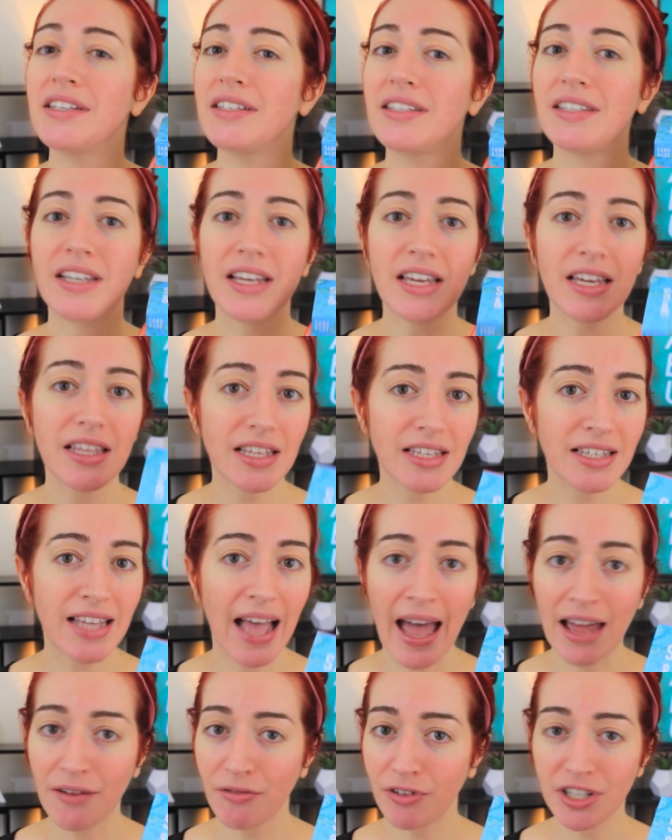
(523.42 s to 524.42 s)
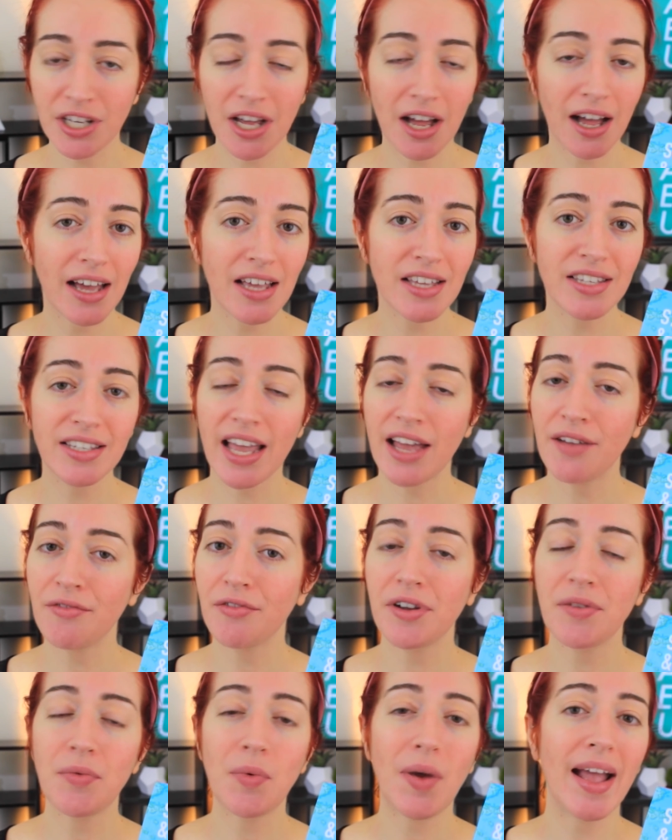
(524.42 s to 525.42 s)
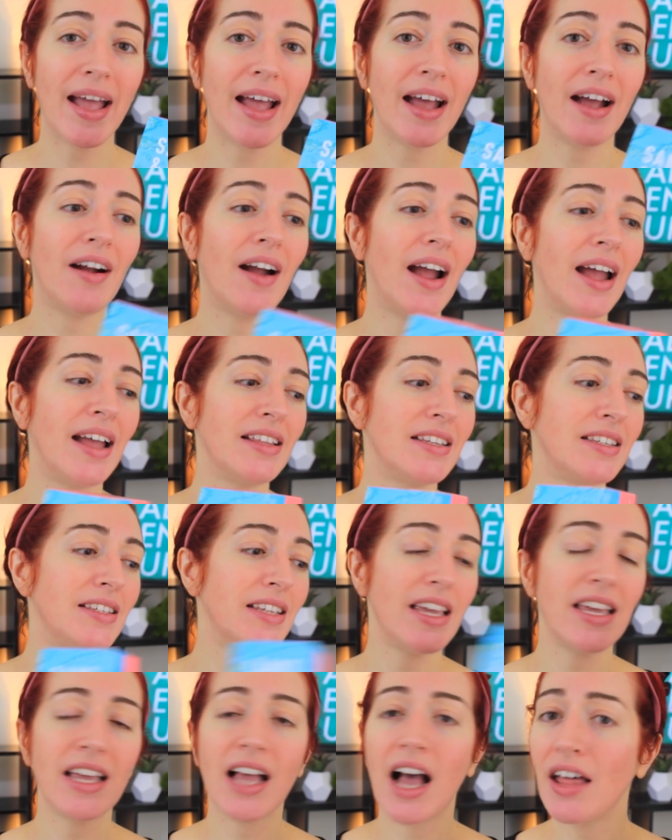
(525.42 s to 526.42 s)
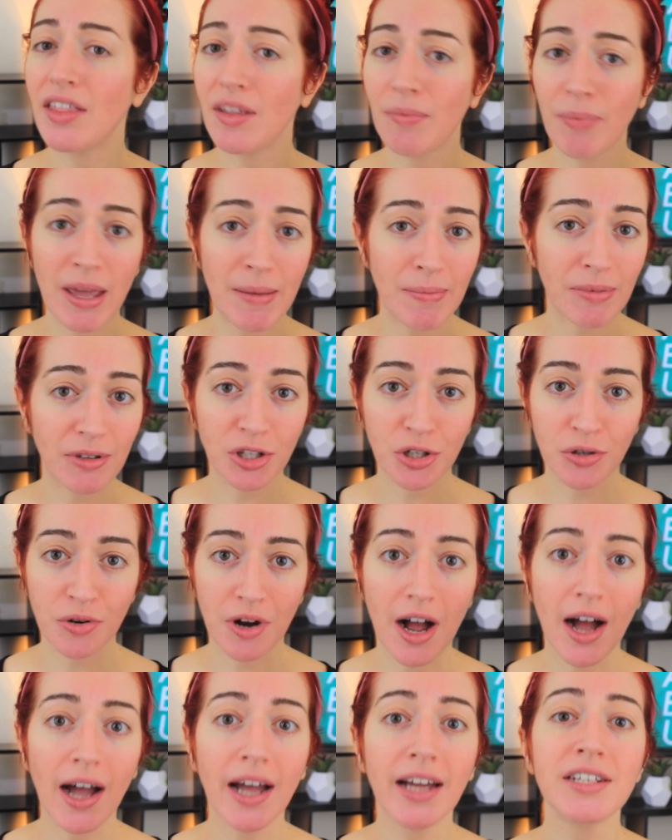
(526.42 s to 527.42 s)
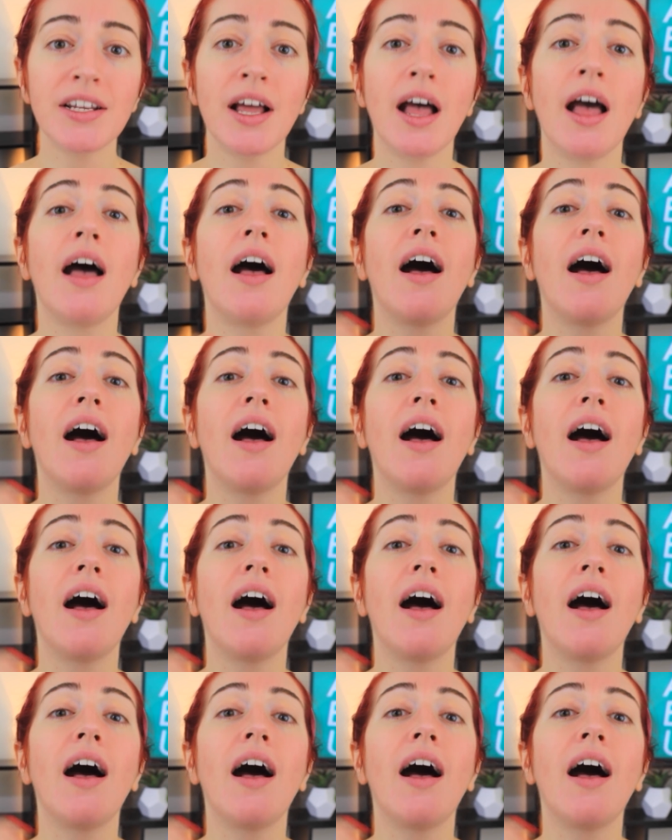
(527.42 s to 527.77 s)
seeing this advertised everywhere and seeing other people try it.